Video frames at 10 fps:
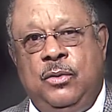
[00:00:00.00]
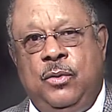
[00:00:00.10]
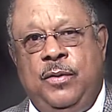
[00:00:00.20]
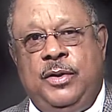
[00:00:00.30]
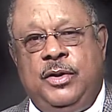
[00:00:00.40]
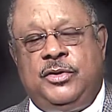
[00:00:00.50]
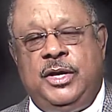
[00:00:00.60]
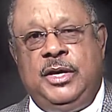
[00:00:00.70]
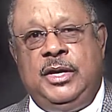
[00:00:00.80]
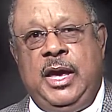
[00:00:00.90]
whether to
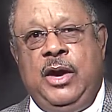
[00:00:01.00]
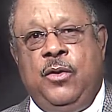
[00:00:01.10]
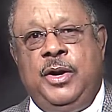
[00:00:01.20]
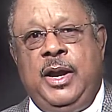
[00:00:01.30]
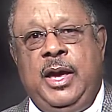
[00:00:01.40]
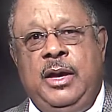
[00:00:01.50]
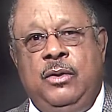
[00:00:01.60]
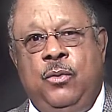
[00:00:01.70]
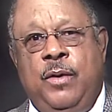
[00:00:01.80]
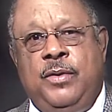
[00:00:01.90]
say yea or nay,
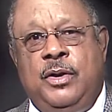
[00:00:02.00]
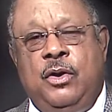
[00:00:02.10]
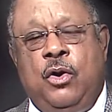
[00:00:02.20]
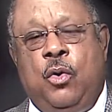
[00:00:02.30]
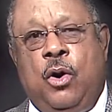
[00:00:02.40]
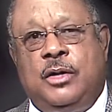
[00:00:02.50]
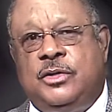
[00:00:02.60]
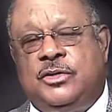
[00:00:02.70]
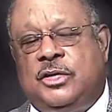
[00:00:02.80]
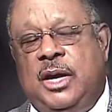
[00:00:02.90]
whether to go or
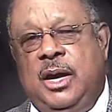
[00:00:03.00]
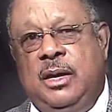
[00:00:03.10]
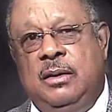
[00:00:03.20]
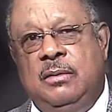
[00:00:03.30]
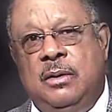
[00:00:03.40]
to stay.